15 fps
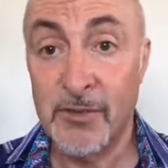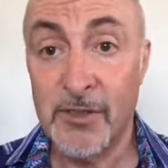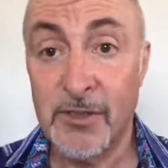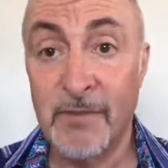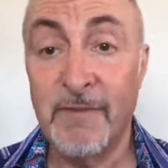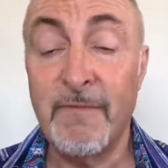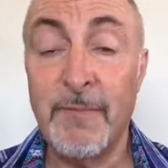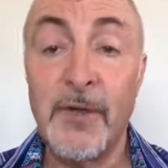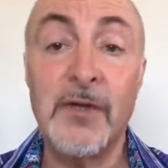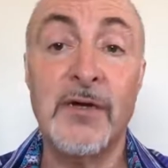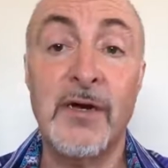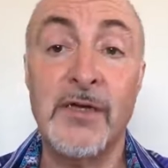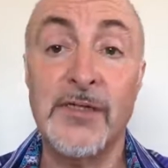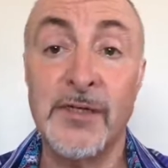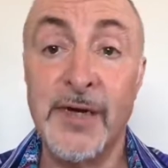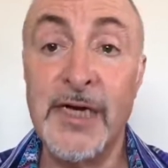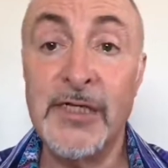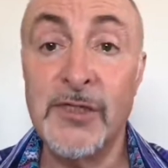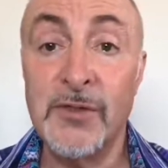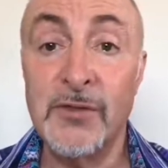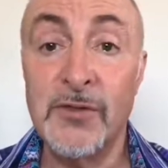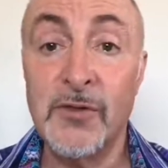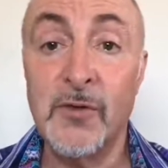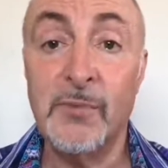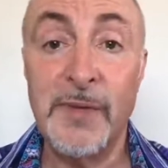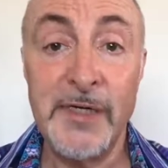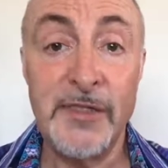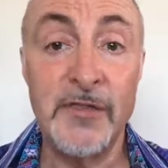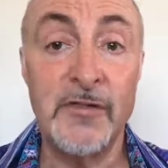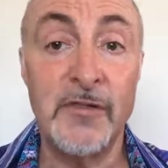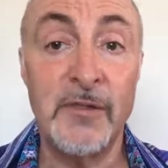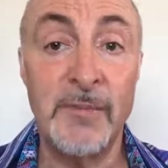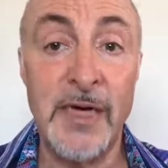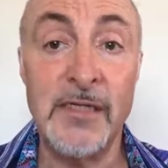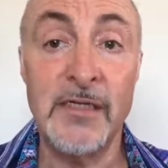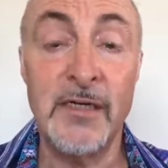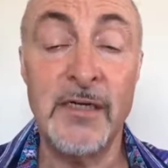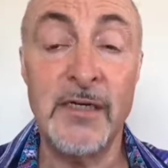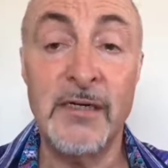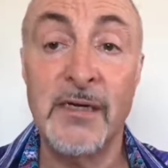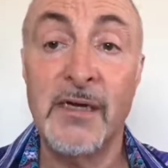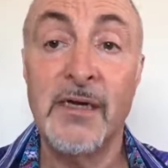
So I have a podcast on iTunes called Messages from the Masculine,